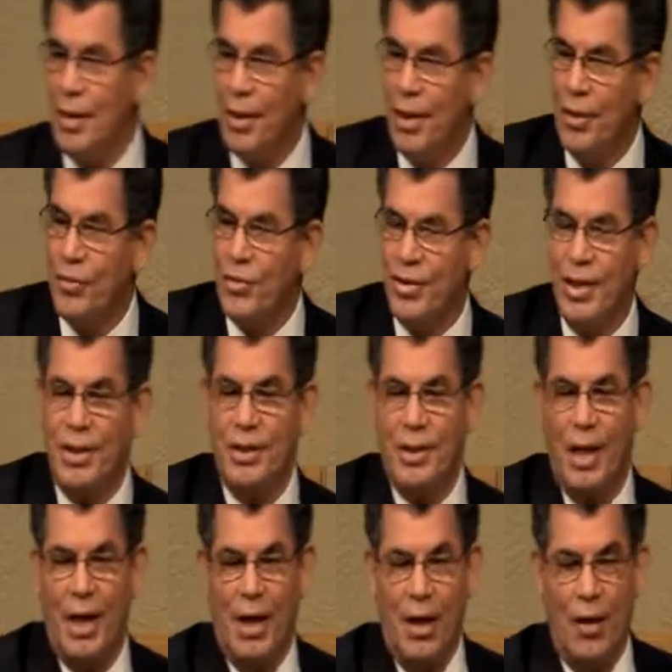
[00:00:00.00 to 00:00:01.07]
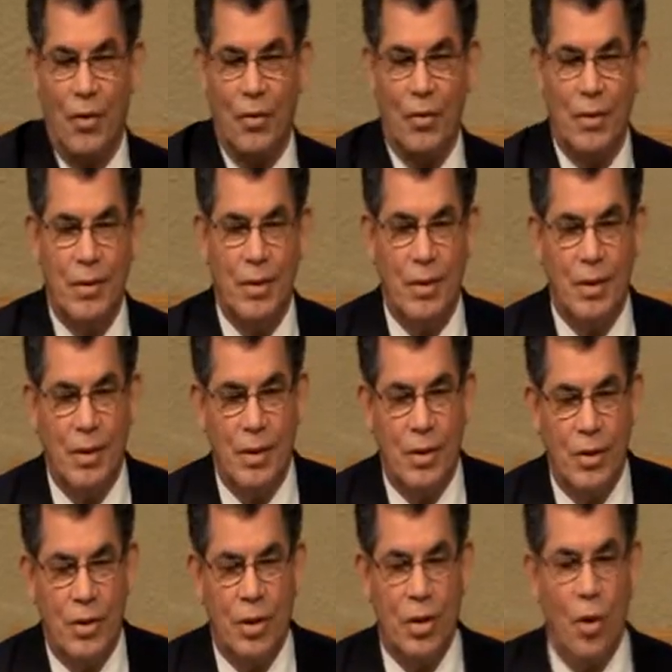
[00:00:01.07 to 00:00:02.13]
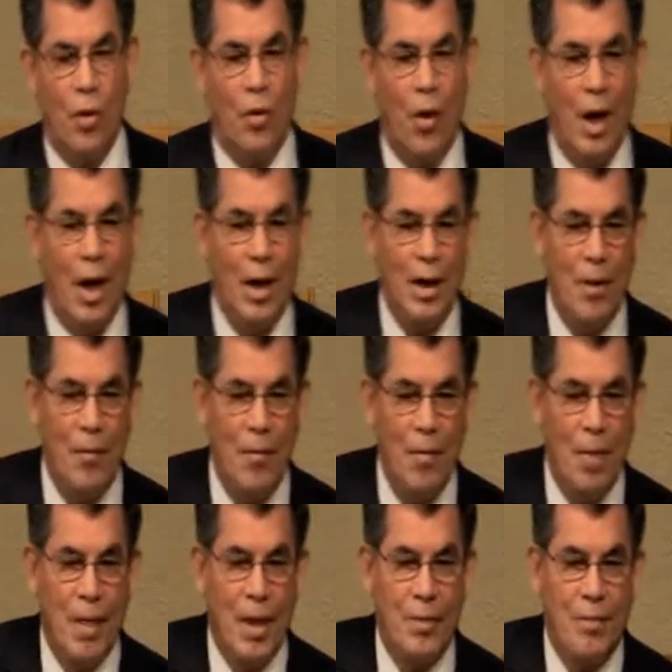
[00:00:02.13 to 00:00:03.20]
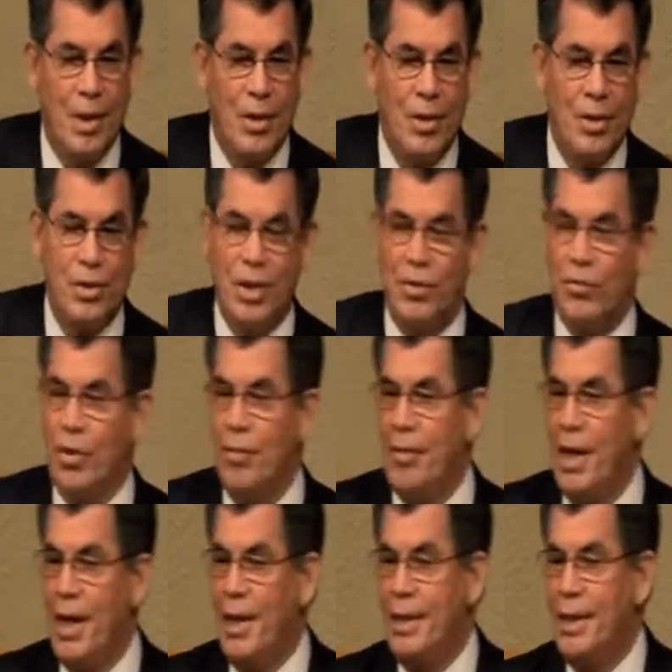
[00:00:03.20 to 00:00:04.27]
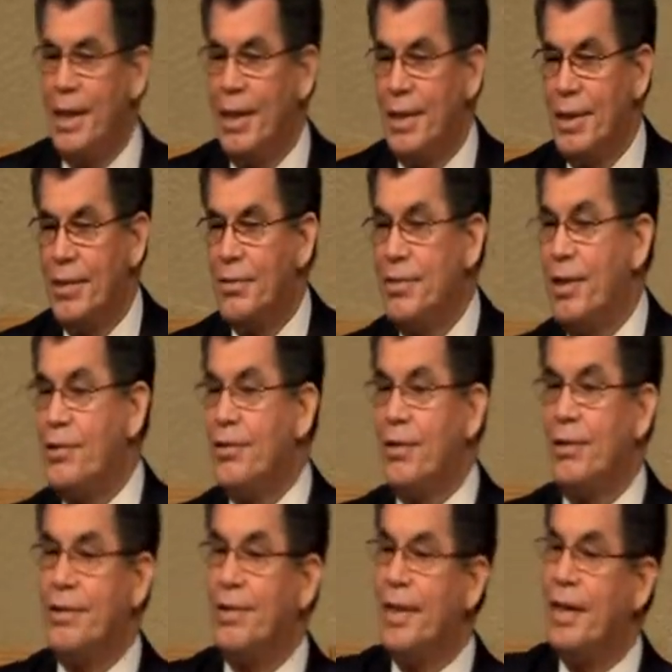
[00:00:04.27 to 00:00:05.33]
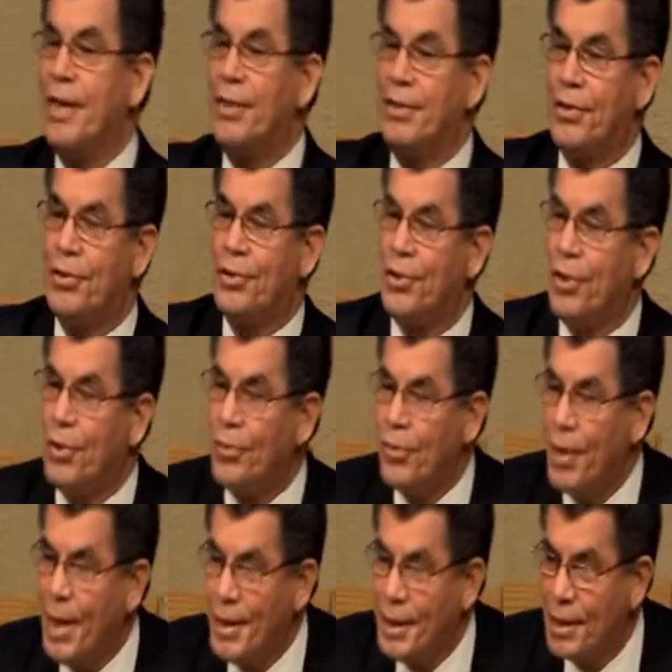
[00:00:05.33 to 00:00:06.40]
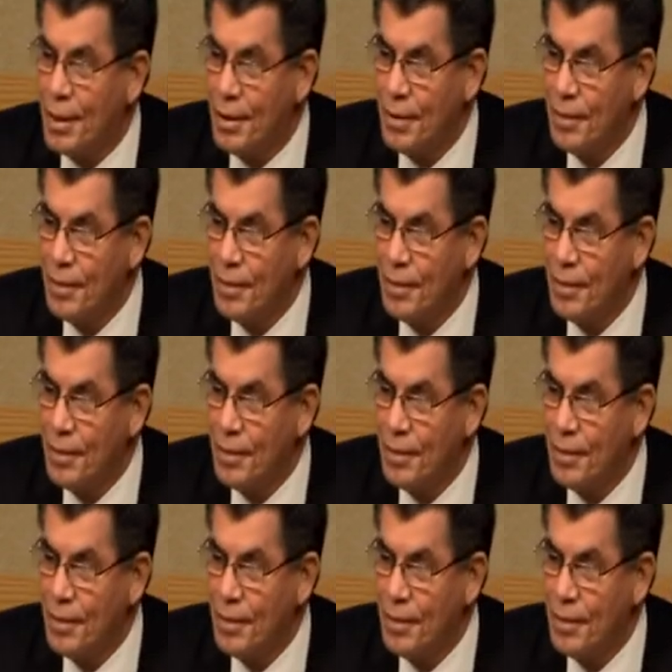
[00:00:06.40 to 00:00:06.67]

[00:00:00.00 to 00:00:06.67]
They sit down. You know why? Because in Romania, there's no such thing as a short wedding.